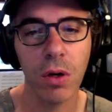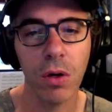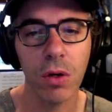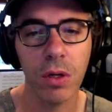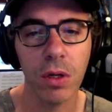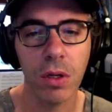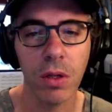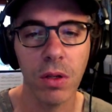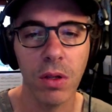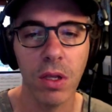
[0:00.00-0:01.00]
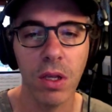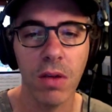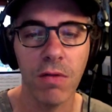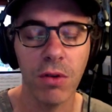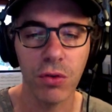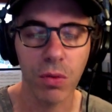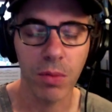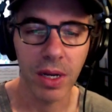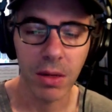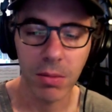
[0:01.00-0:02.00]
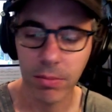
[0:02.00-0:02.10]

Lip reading: on the virtual meeting